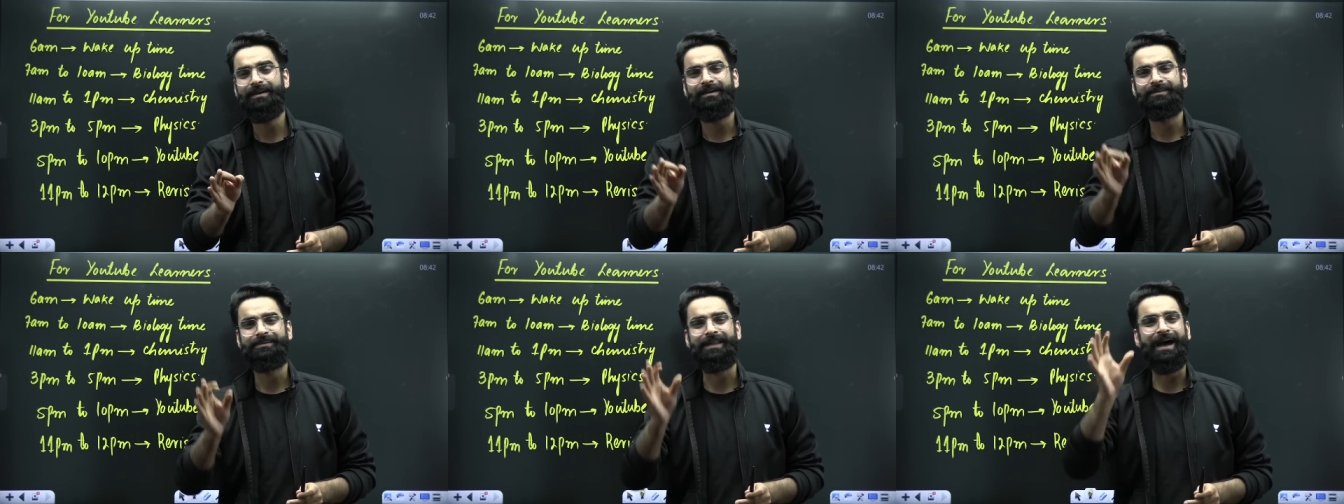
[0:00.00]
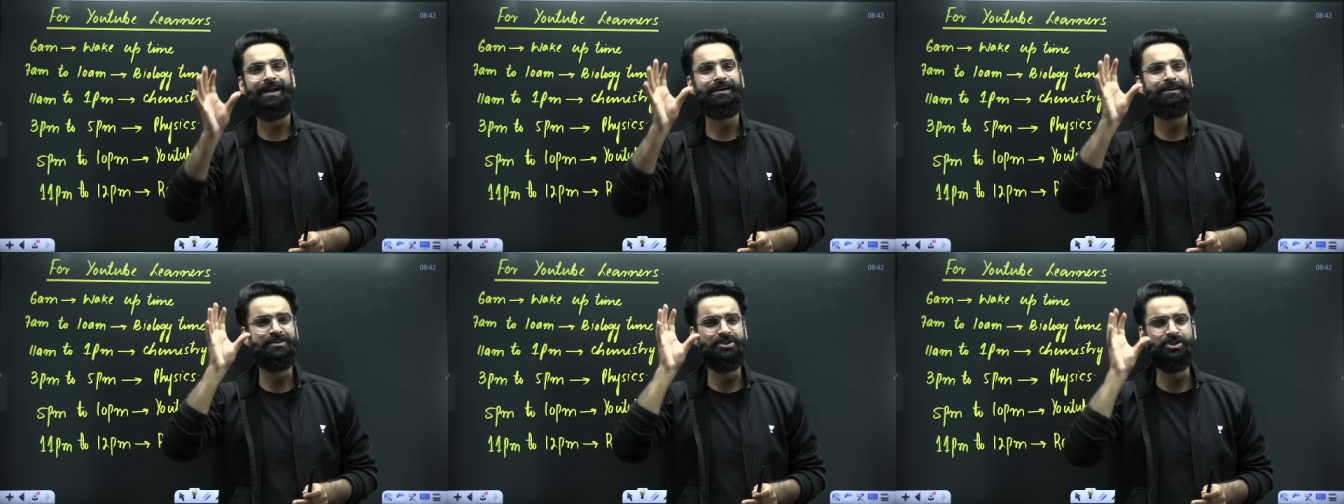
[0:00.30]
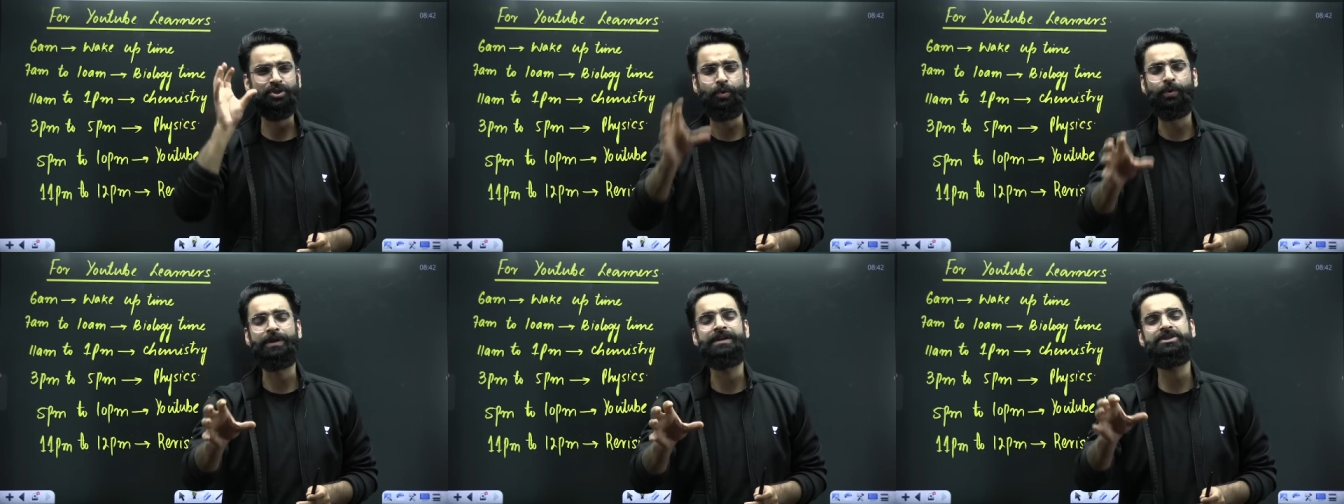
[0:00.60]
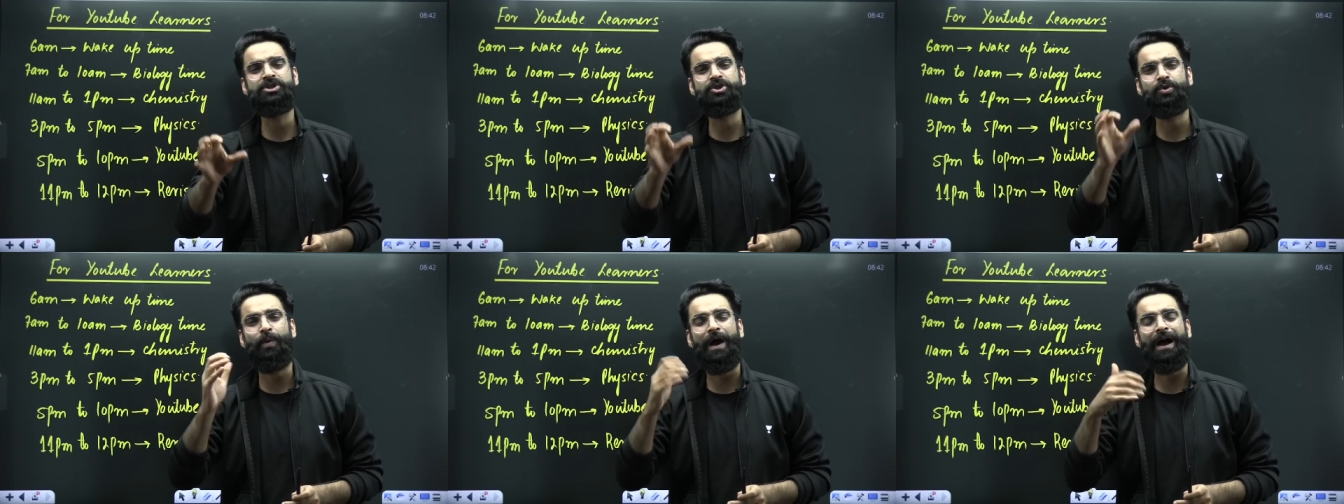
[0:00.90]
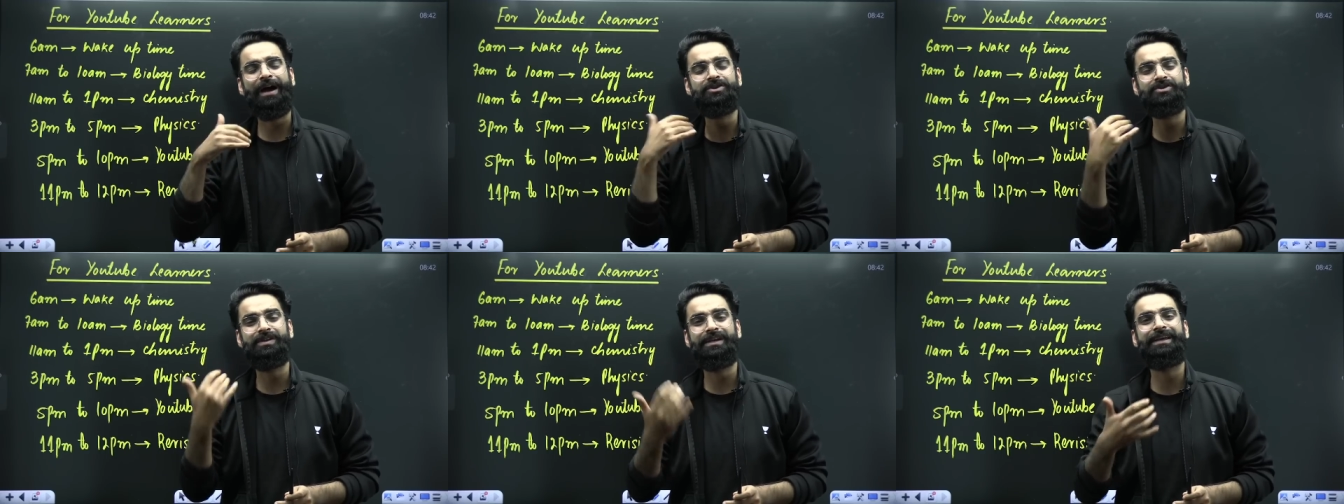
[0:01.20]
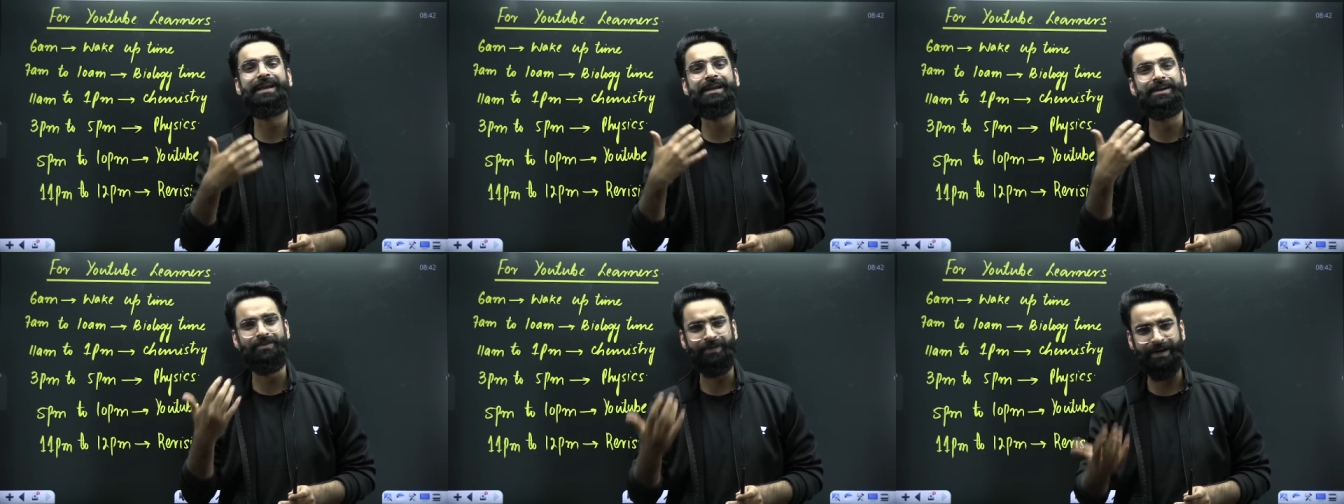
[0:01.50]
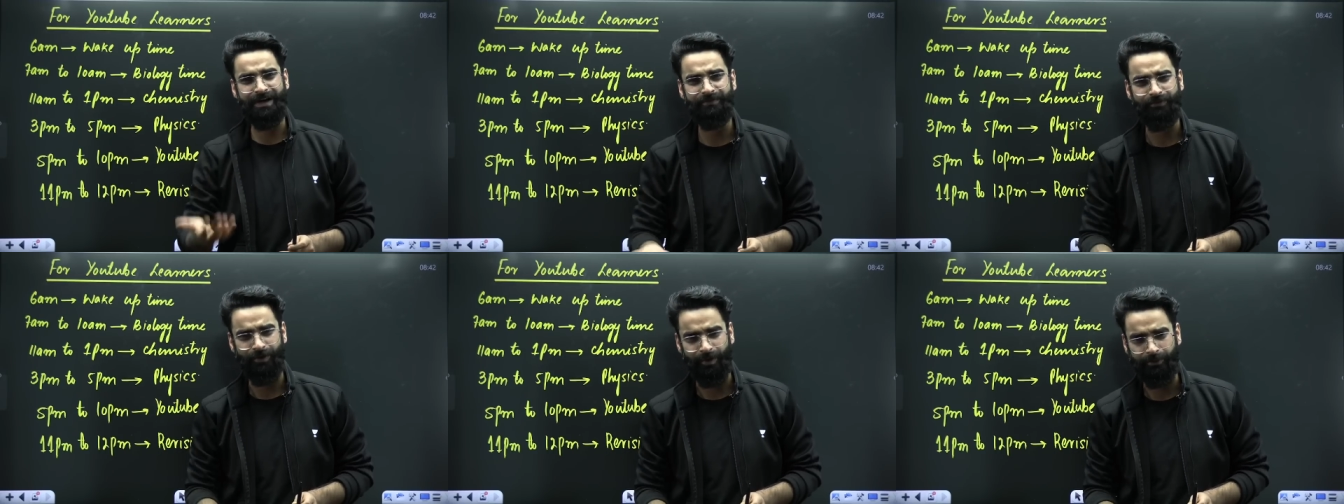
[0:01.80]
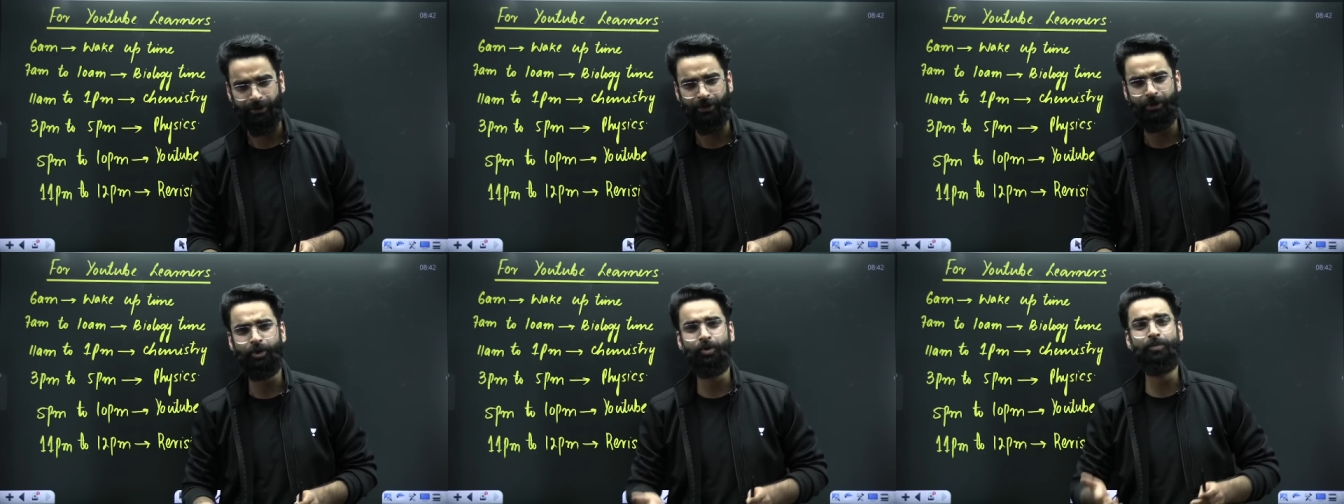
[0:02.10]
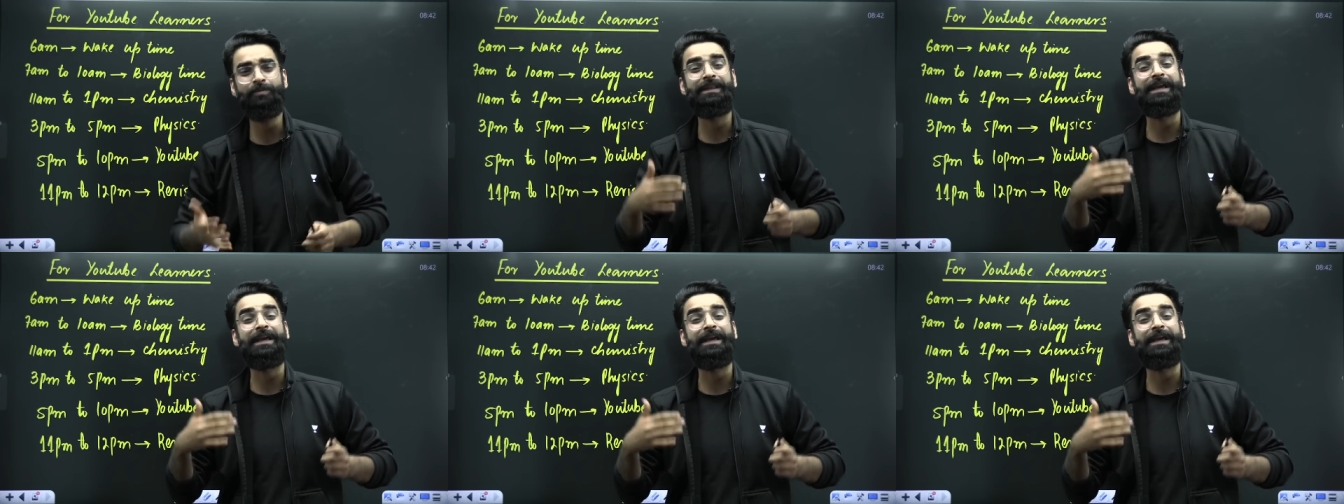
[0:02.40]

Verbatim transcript: that students who actually get trained from YouTube,